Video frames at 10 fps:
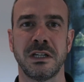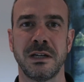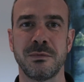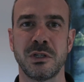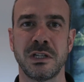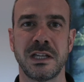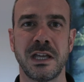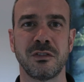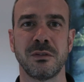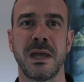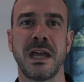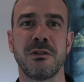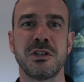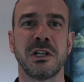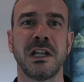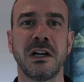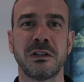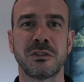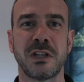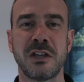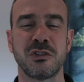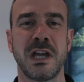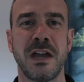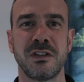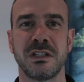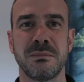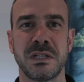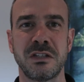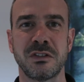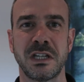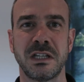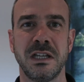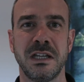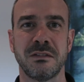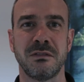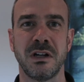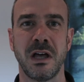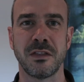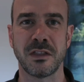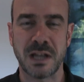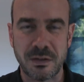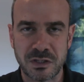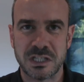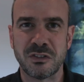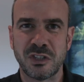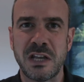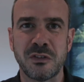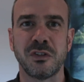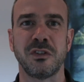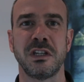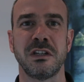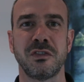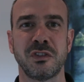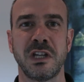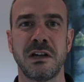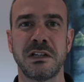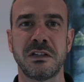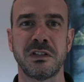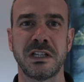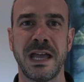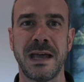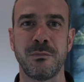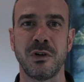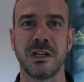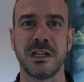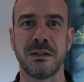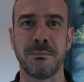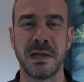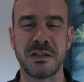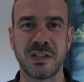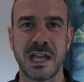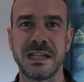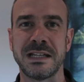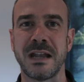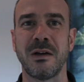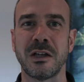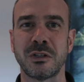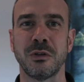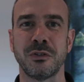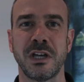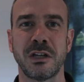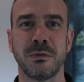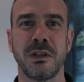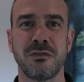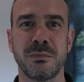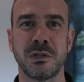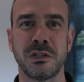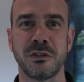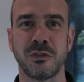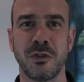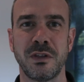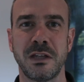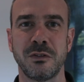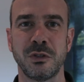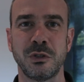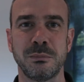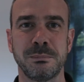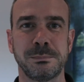you can get some air in your lungs as you're having the meeting, rather than having the intensity of staring into the camera and maintaining that eye contact with everybody that's on that Zoom.